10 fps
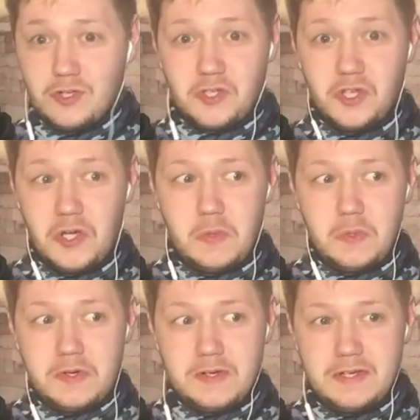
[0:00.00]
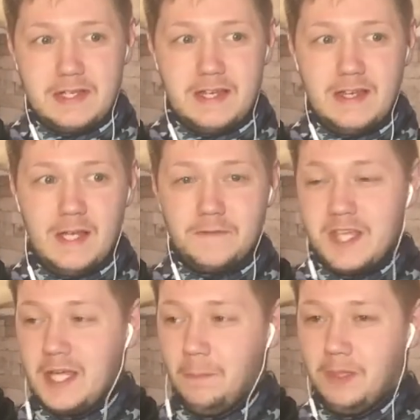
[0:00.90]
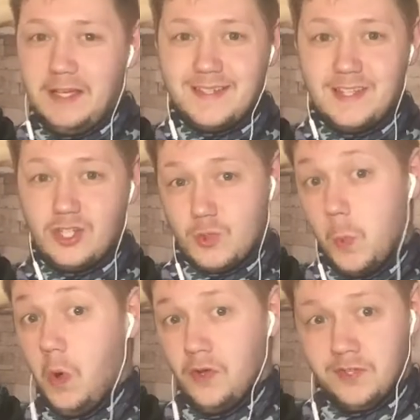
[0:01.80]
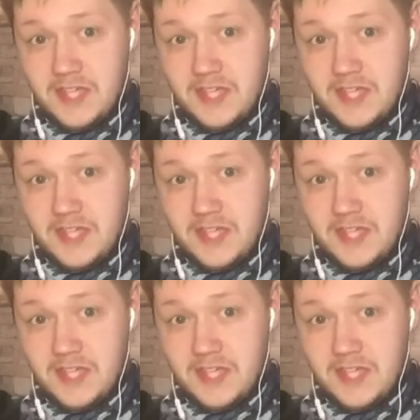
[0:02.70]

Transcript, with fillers: so have taken place in just one